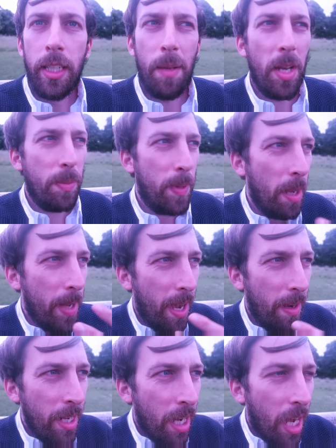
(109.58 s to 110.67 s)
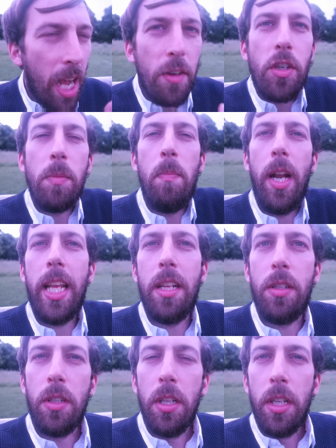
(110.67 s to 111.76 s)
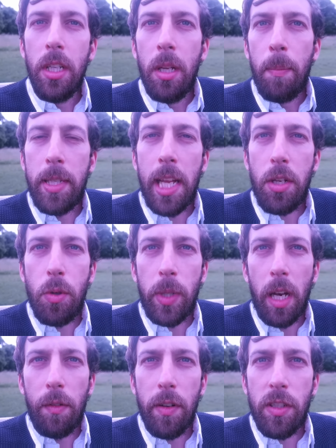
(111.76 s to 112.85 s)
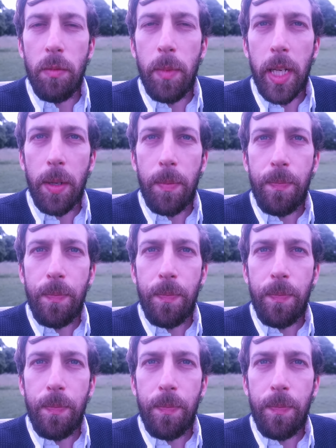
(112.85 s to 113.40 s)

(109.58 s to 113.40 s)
There must be about 100 million potential girlfriends for me.